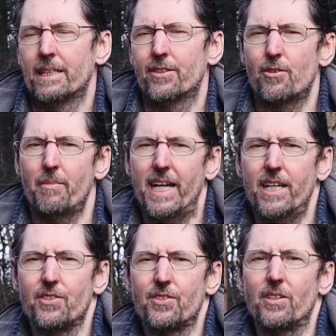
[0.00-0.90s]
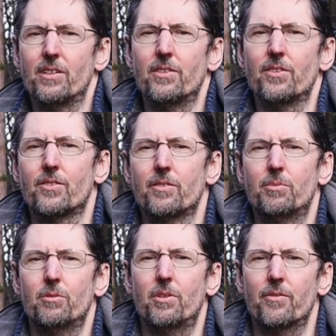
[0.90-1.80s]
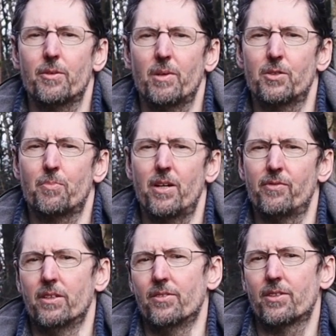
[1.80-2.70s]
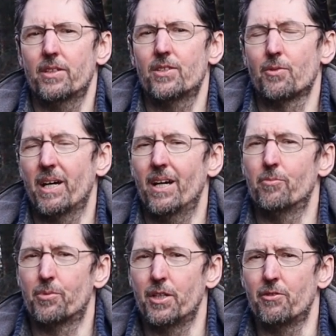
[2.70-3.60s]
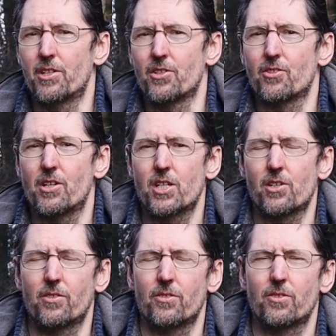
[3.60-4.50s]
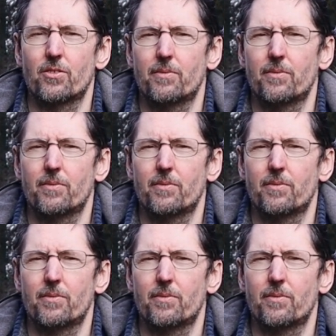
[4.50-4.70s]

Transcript: There are many concerns, but one of the most prevalent is about pre-registrations.